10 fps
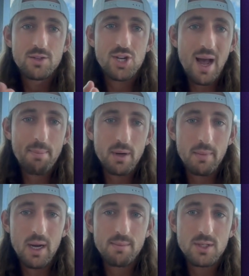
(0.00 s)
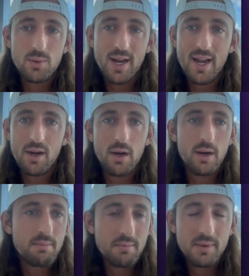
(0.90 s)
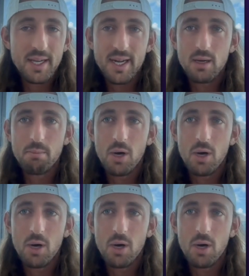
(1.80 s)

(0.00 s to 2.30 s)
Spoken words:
chopping them up to an editor, getting them